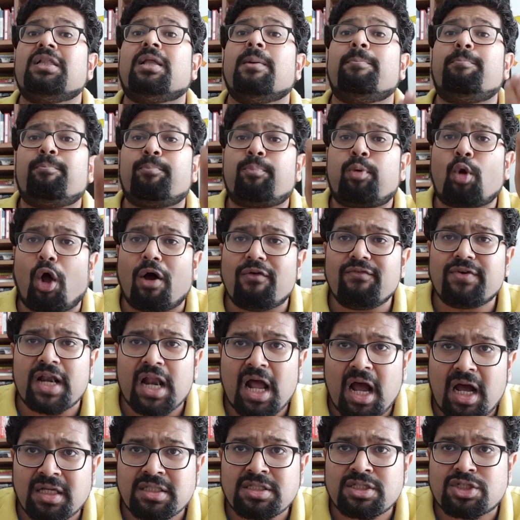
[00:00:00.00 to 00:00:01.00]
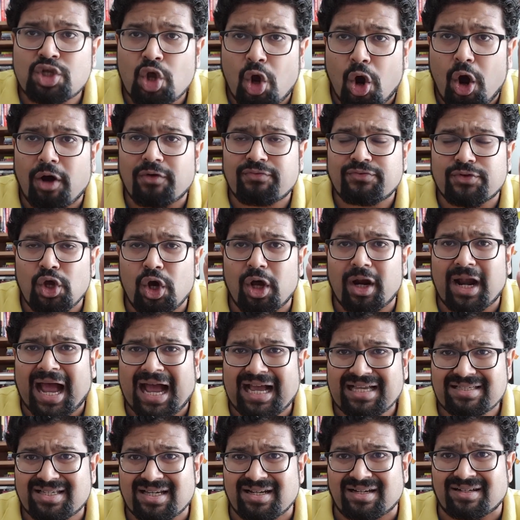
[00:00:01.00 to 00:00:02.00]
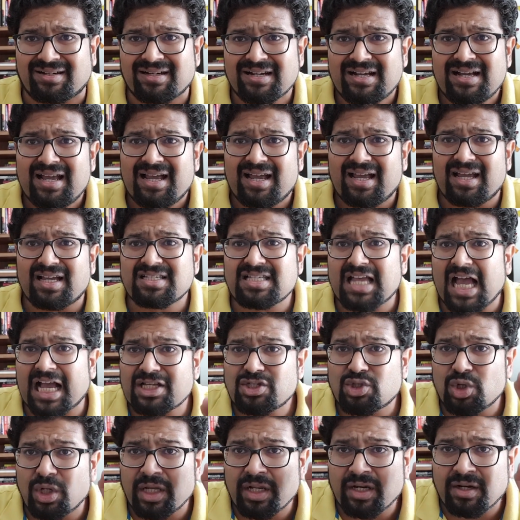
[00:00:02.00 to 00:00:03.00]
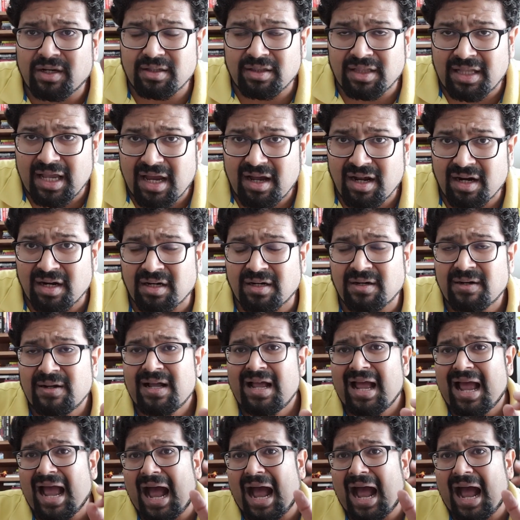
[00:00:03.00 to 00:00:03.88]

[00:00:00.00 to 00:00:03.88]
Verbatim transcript: The provenance of your asset is actually there,